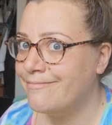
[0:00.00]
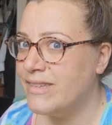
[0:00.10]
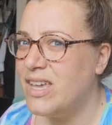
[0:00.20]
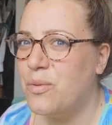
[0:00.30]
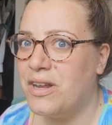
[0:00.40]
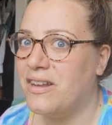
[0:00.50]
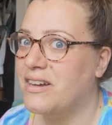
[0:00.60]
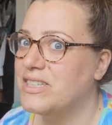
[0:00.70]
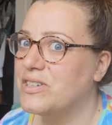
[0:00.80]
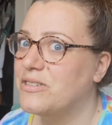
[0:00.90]
he wanted
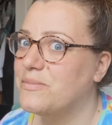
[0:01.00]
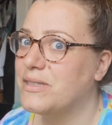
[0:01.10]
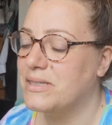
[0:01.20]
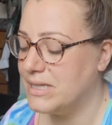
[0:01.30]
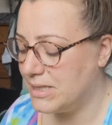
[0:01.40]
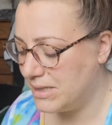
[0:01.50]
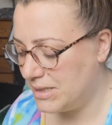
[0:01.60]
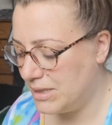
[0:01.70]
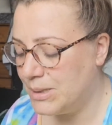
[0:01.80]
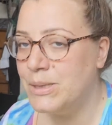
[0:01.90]
high tops. I was like,
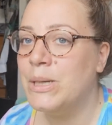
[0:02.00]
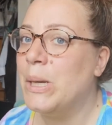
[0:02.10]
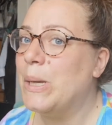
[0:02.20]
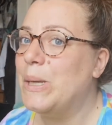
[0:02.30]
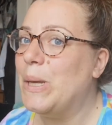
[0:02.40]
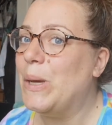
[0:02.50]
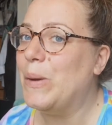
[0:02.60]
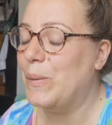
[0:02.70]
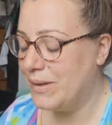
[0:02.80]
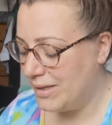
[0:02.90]
ew.
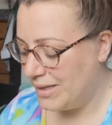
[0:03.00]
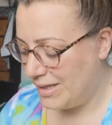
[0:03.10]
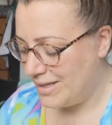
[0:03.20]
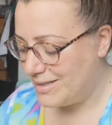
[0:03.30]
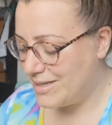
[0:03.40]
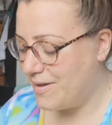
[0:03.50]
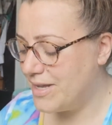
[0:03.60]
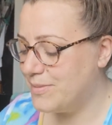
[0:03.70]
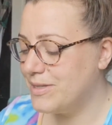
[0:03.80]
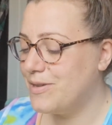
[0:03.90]
So
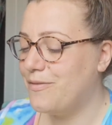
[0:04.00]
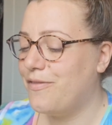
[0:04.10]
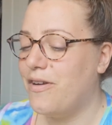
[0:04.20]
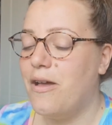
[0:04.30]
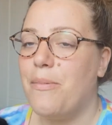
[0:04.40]
Edward's gone for a